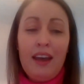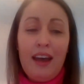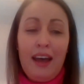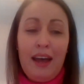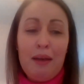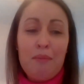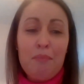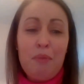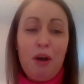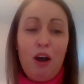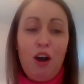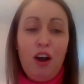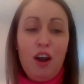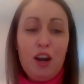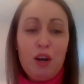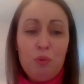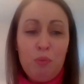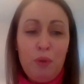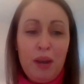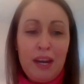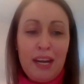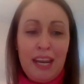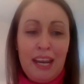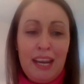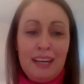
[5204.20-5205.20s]
are
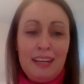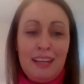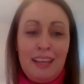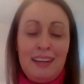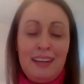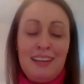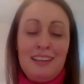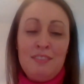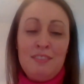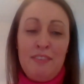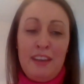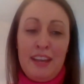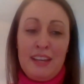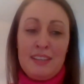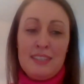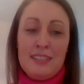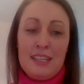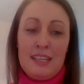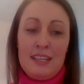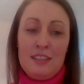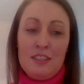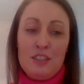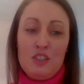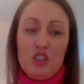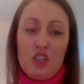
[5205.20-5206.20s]
winning and
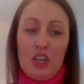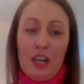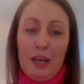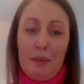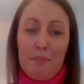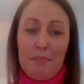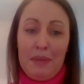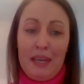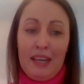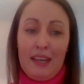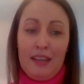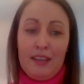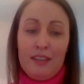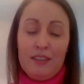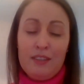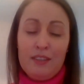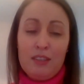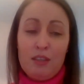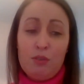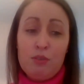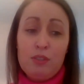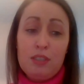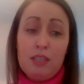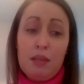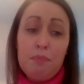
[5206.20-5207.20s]
advancing as champions.
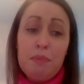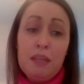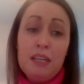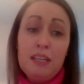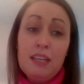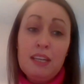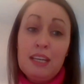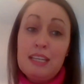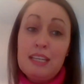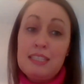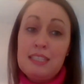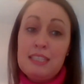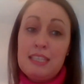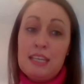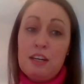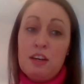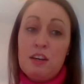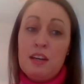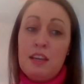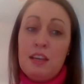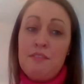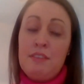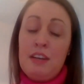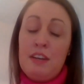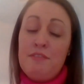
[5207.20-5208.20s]
So something to
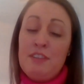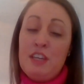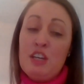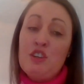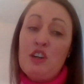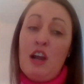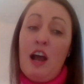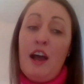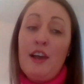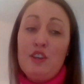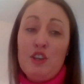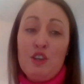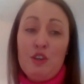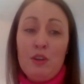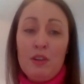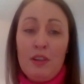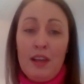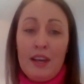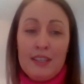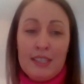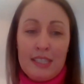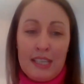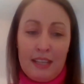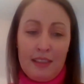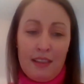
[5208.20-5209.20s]
consider even if you're not
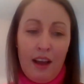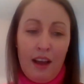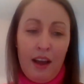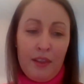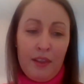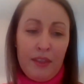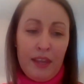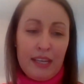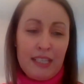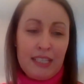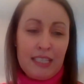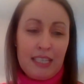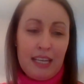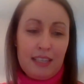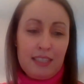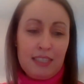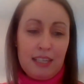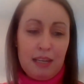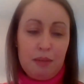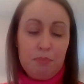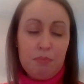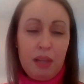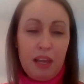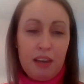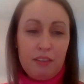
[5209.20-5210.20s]
utilizing the online
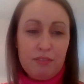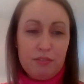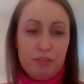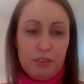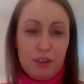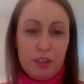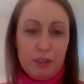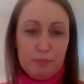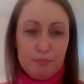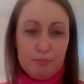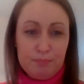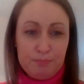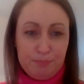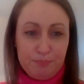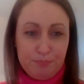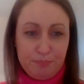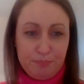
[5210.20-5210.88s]
testing platform.